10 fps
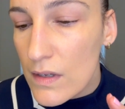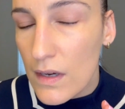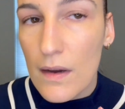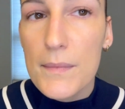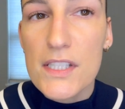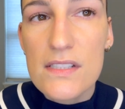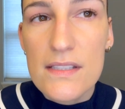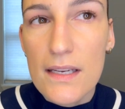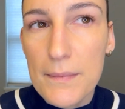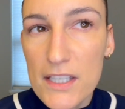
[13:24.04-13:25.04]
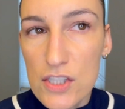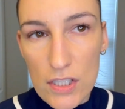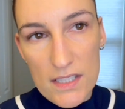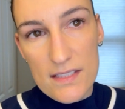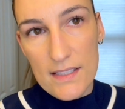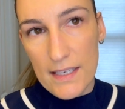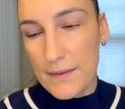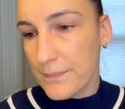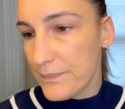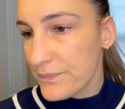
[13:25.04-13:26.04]
Let me just take my
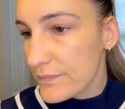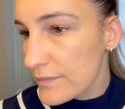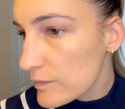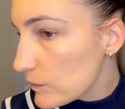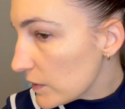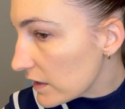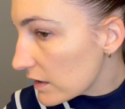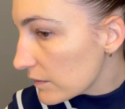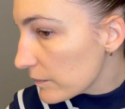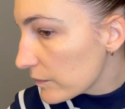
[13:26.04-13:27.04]
trusty mirror.